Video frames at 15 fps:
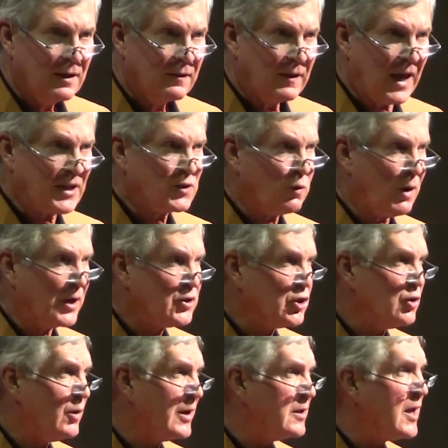That's
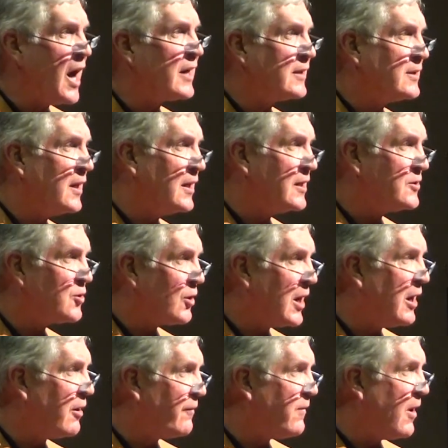what you inductees are
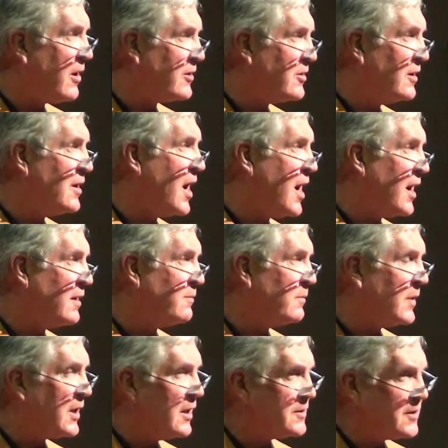here for tonight,
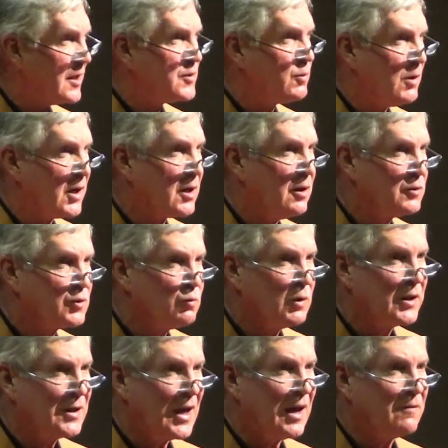because that's what Coach
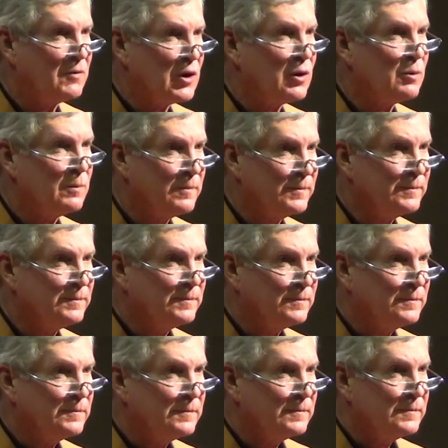Wood gave you.
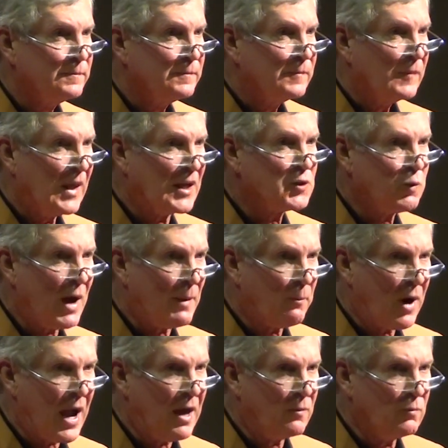That's why
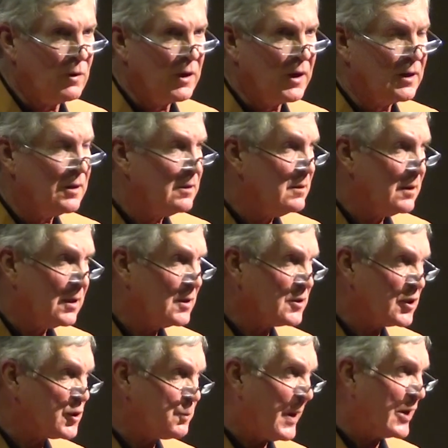Brownwood is
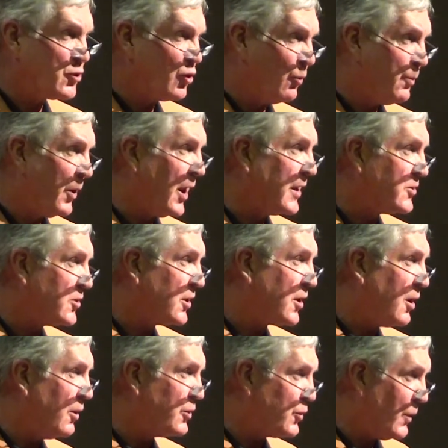a special place to
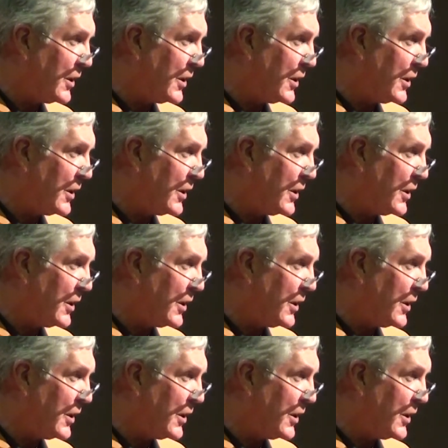coach.